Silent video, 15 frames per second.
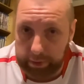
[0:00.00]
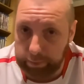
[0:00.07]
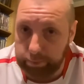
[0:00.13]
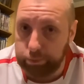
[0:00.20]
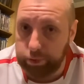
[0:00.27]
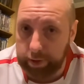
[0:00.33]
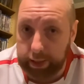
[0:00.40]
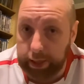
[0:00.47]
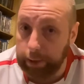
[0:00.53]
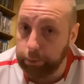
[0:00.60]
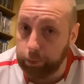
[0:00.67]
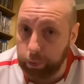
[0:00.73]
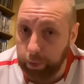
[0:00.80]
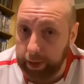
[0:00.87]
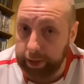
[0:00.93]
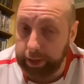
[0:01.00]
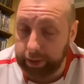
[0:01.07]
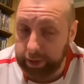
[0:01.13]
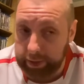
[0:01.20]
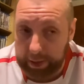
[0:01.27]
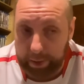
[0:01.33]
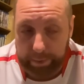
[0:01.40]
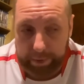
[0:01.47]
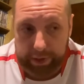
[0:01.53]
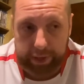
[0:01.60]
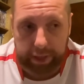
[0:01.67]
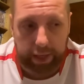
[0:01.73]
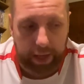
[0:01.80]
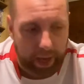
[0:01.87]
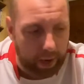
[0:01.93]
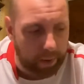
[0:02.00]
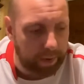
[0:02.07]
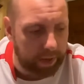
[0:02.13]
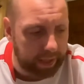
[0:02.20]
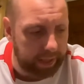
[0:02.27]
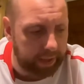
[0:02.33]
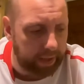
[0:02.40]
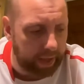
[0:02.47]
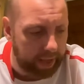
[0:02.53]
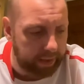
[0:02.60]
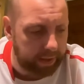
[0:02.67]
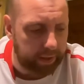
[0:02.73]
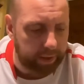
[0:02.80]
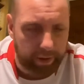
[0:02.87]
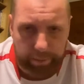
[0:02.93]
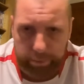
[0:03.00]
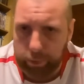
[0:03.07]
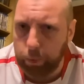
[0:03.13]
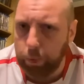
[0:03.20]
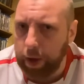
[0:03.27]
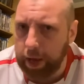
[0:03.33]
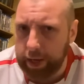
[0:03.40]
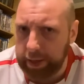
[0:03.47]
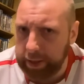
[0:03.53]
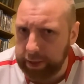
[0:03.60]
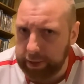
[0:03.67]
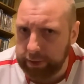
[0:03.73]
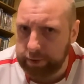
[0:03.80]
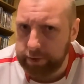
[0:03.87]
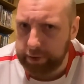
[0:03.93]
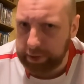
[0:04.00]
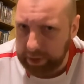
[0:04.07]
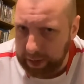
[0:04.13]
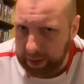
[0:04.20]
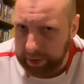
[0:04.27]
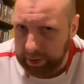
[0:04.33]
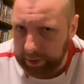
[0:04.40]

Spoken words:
pretty damn quick, and we see how he ended up where he is today.